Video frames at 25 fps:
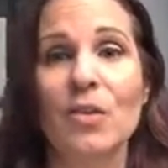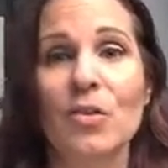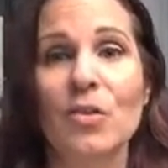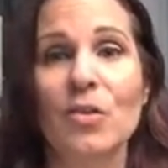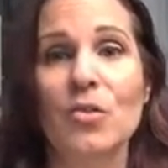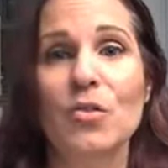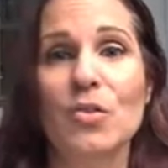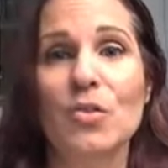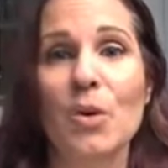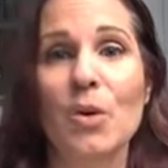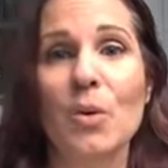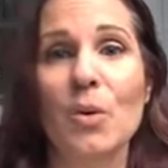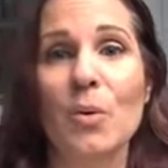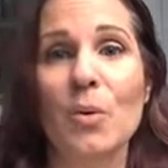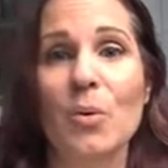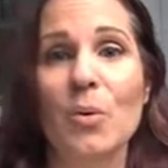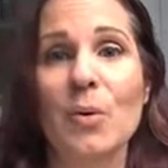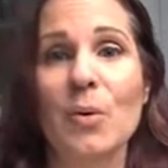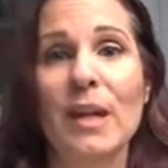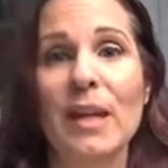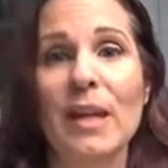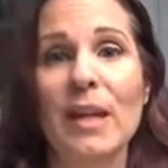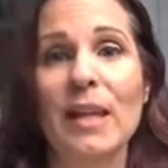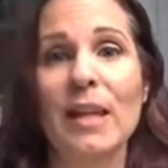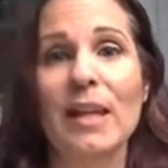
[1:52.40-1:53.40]
So
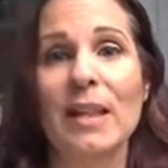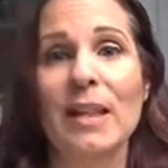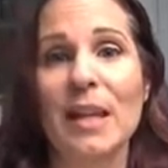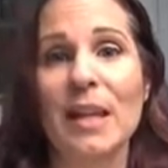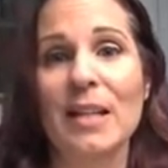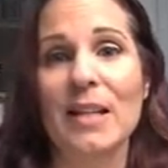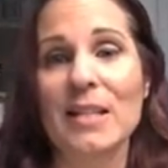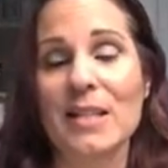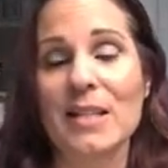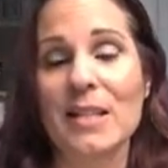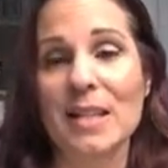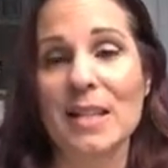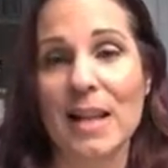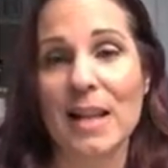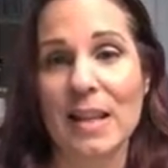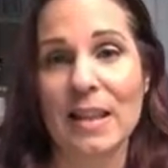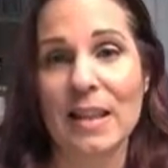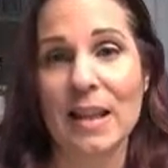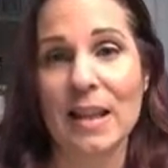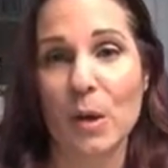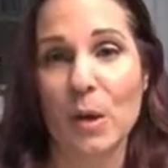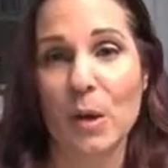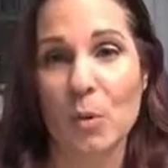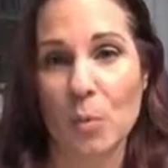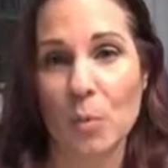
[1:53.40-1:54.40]
let's say
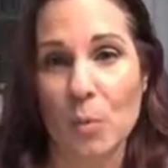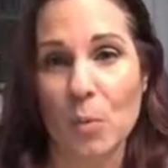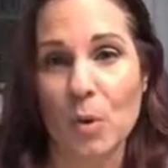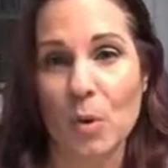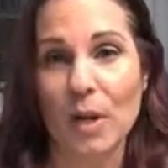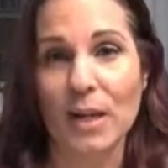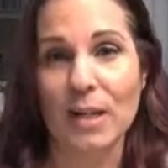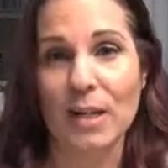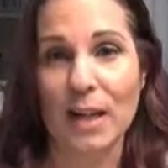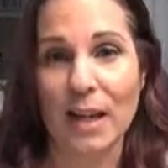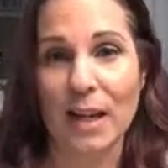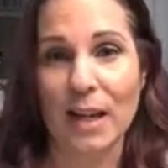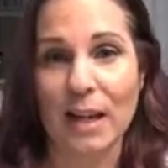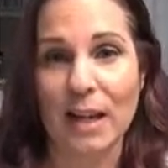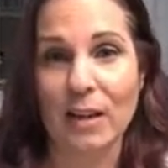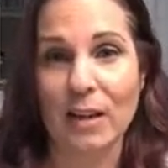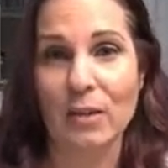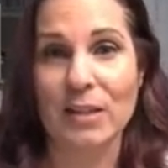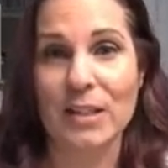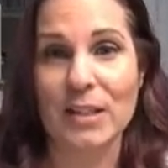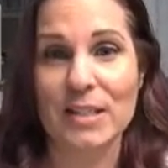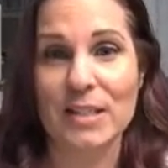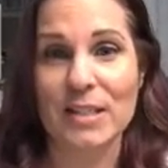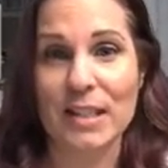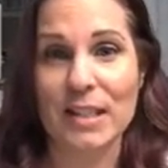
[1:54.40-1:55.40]
that one
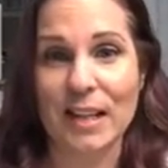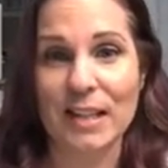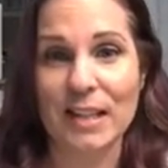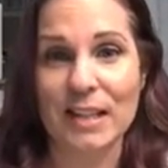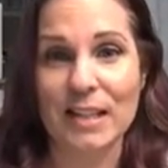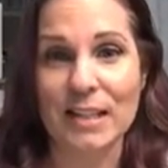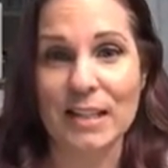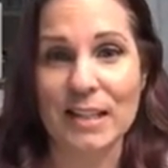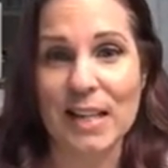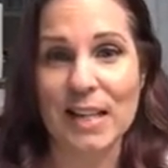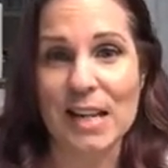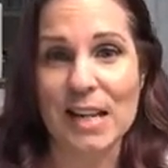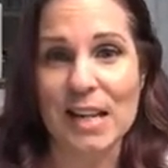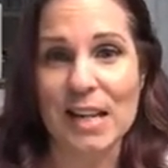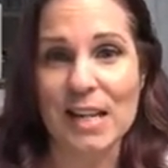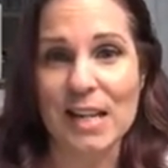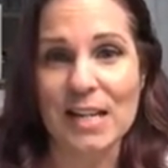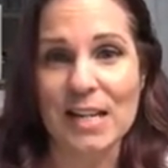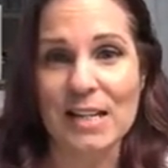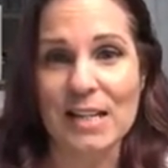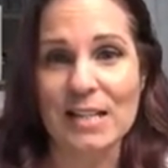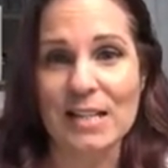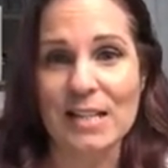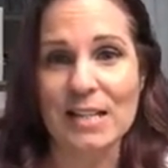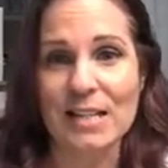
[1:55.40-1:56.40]
angle is
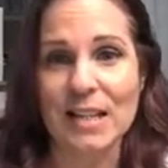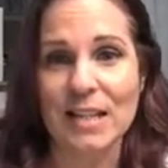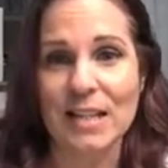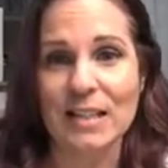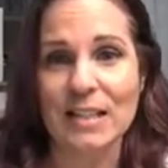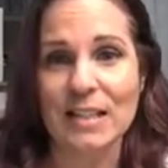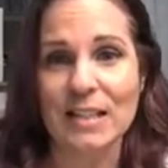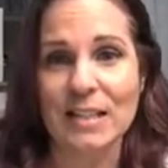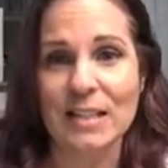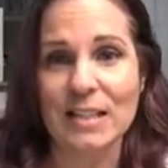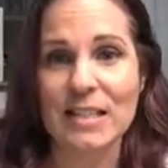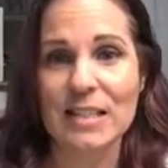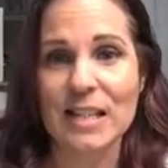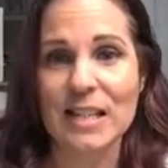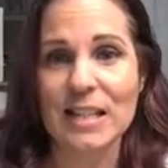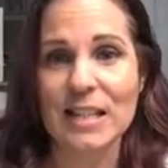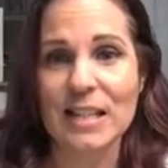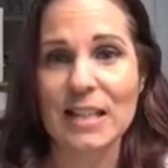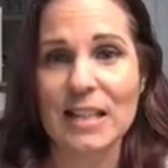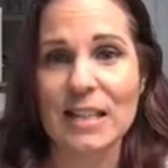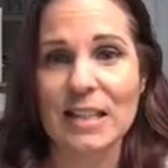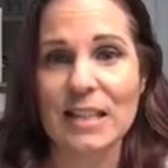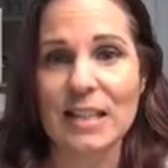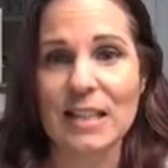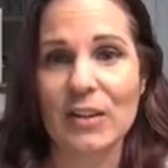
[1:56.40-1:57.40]
98, and let's say
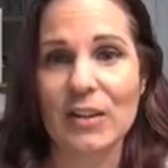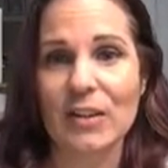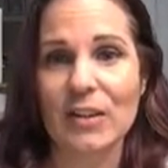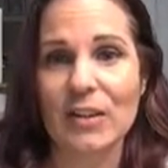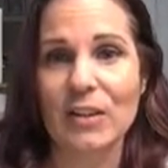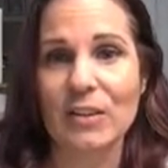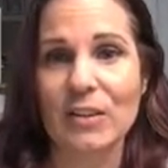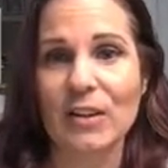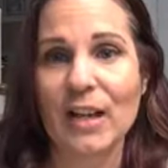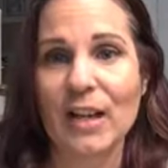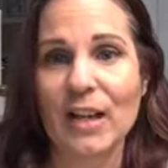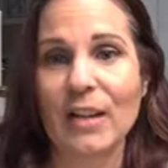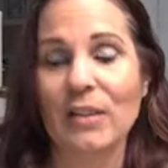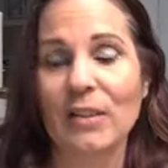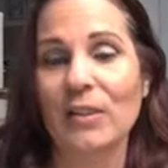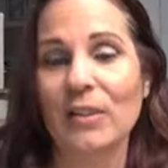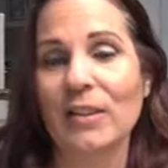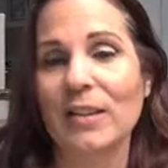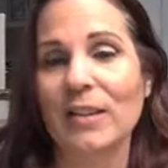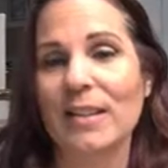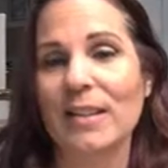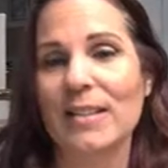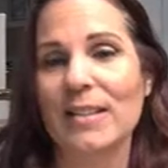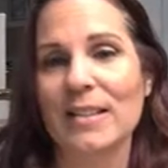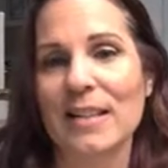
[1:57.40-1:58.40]
that the other angle
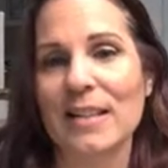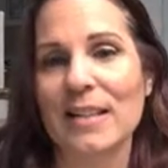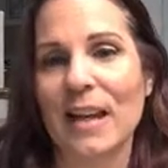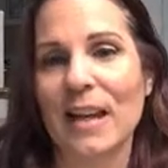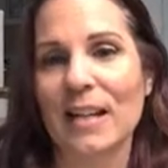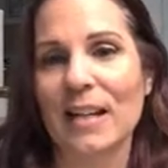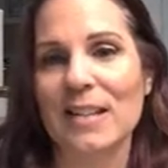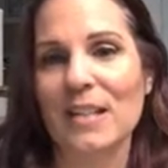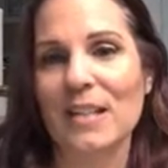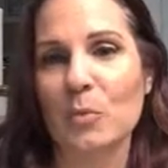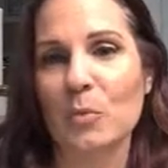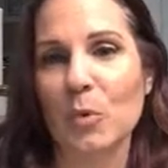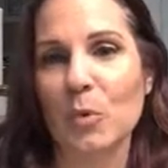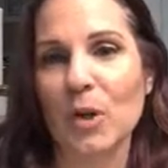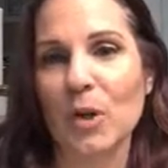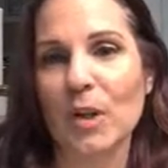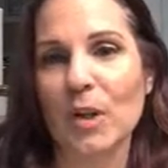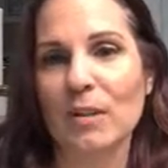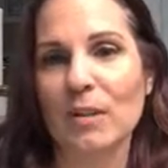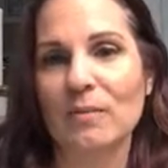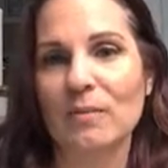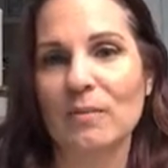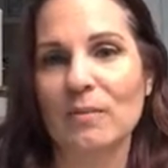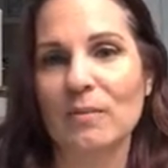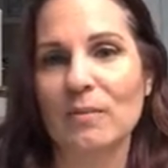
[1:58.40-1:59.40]
is
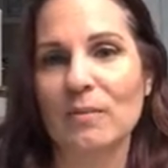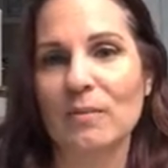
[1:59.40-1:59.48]
91.